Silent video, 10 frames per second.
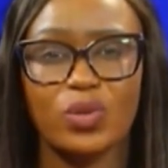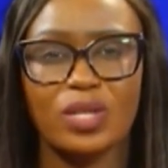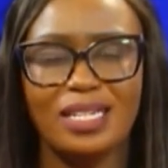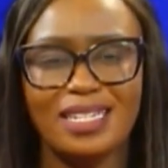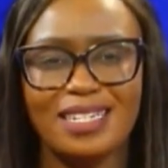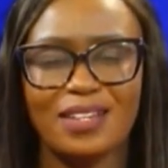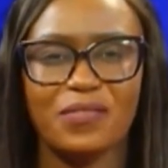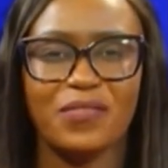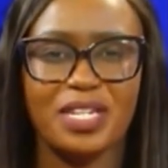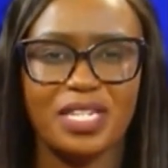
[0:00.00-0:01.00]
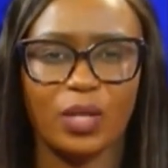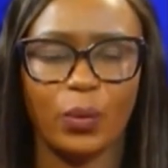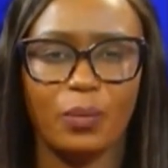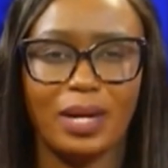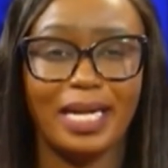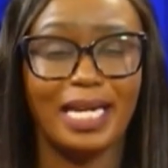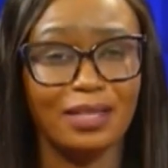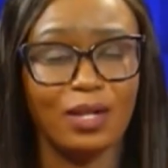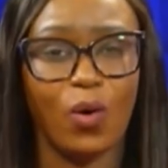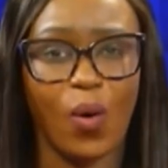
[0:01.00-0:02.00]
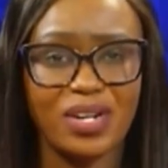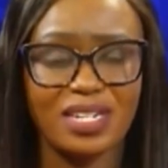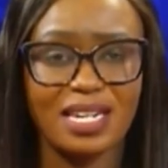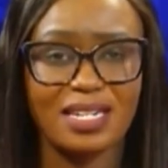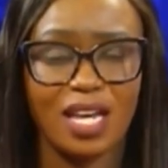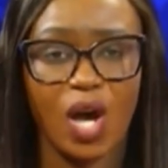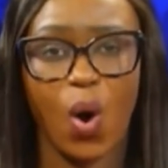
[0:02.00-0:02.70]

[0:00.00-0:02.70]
with leading fintech women in the continent